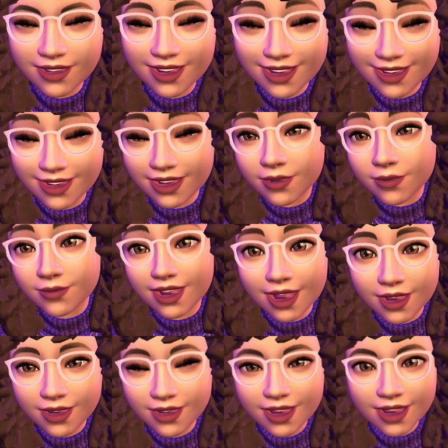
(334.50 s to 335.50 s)
Steam
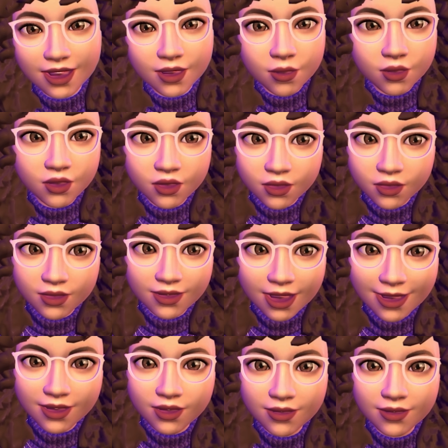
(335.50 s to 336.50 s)
Deck would look
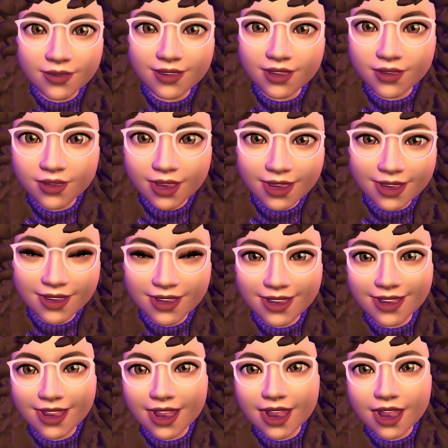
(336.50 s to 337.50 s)
like or feel like,
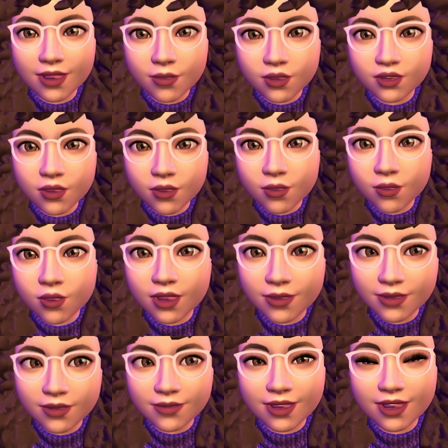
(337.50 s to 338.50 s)
with the
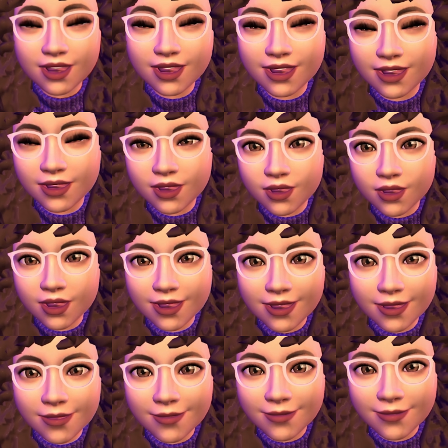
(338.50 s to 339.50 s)
width of it.
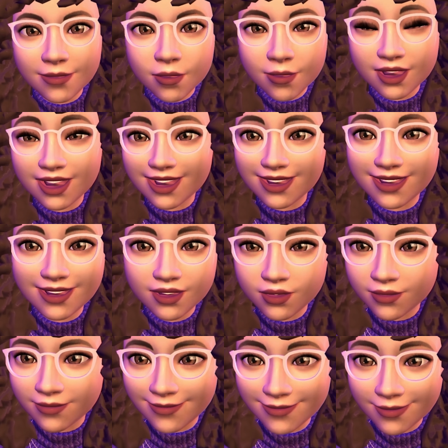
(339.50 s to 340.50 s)
But it's
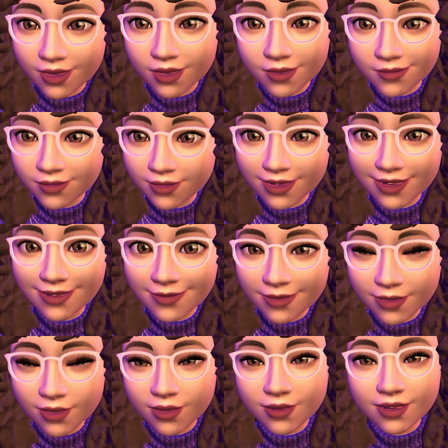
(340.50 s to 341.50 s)
still, great to
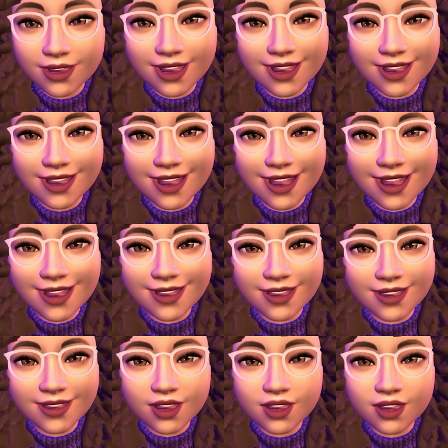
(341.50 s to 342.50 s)
use. And
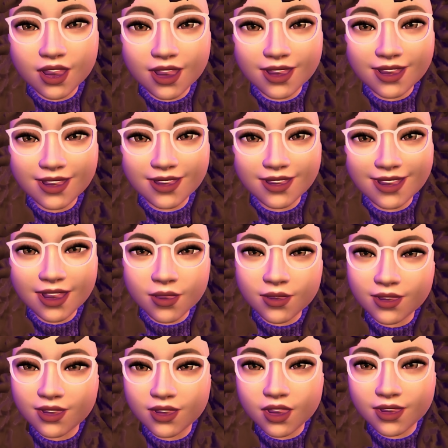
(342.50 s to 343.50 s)
they're not, like,
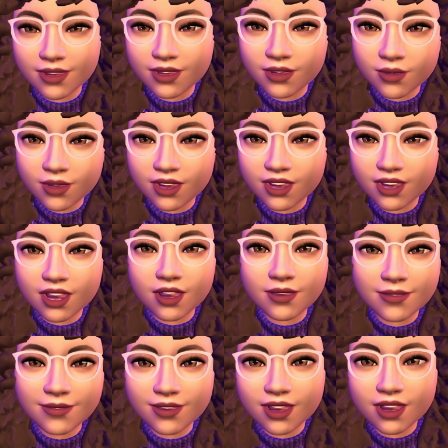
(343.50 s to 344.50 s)
when they're on the Switch, they
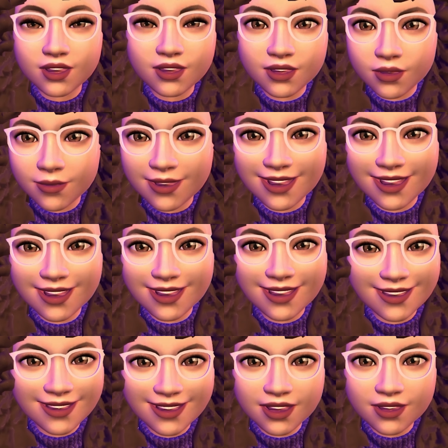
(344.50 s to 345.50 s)
don't feel too big
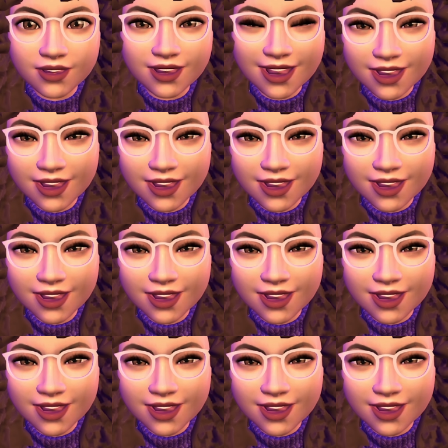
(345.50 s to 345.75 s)
necessarily.